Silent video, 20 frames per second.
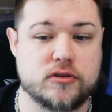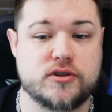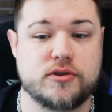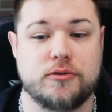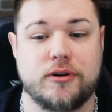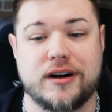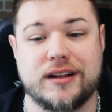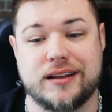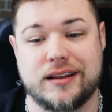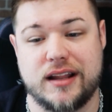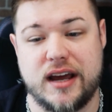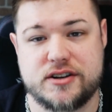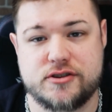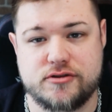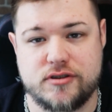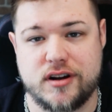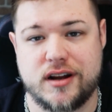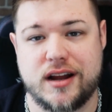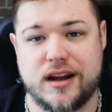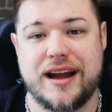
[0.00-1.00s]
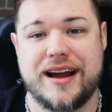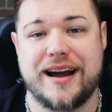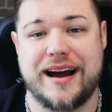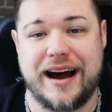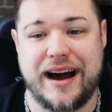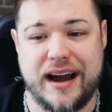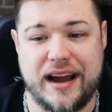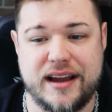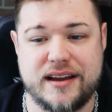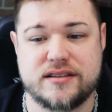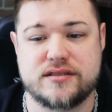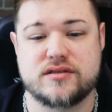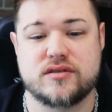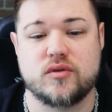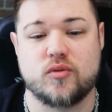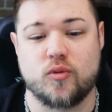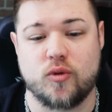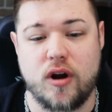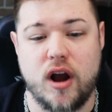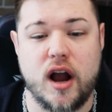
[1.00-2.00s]
Electric, Ice,
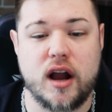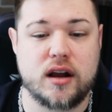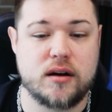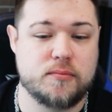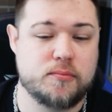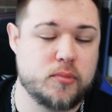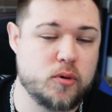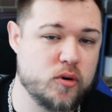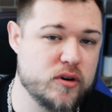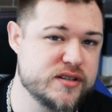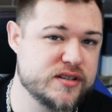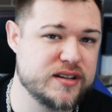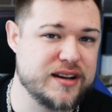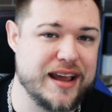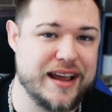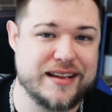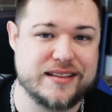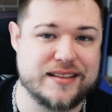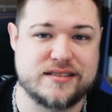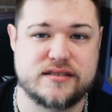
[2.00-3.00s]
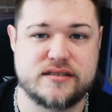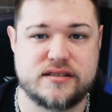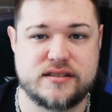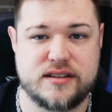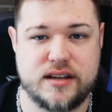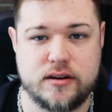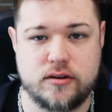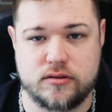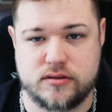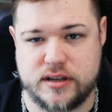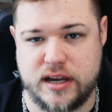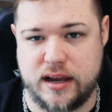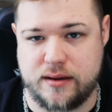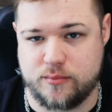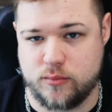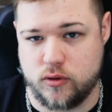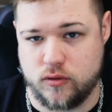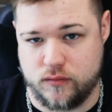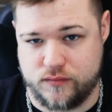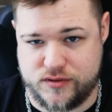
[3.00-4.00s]
Rock, Poison, and Steel type
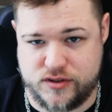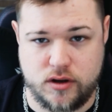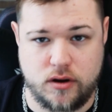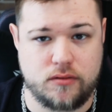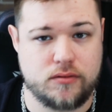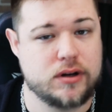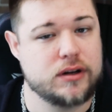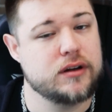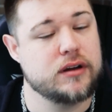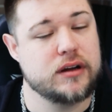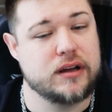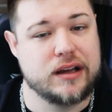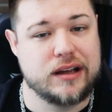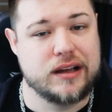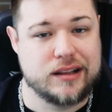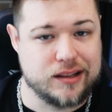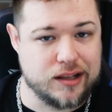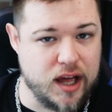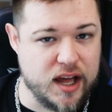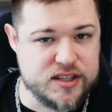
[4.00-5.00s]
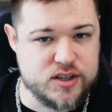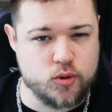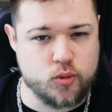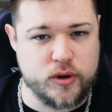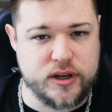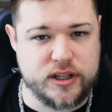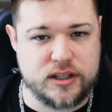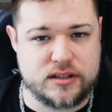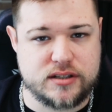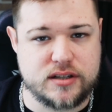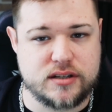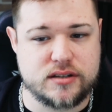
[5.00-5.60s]
moves. So lots of weaknesses,